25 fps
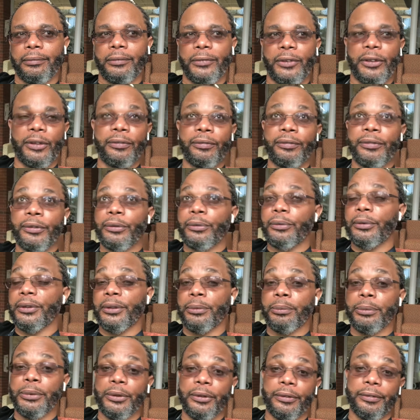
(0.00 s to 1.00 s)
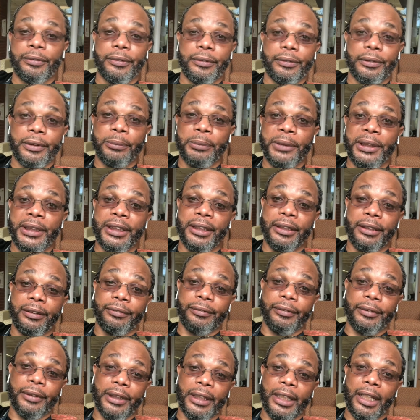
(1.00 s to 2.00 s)
The view is beautiful. Let me get it
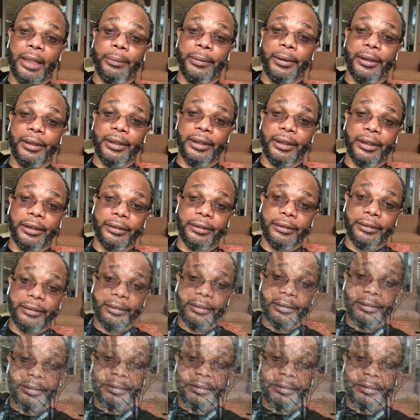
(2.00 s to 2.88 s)
for the library close.